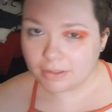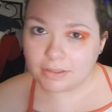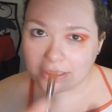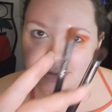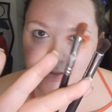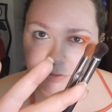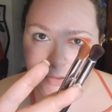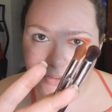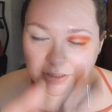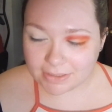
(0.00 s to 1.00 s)
Set these two
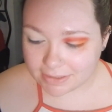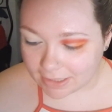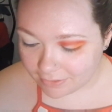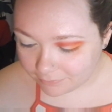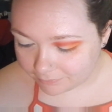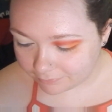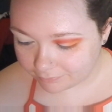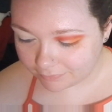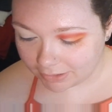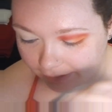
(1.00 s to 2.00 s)
brushes aside,
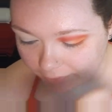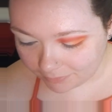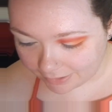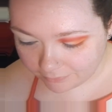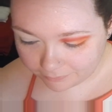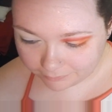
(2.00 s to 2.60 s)
and the red.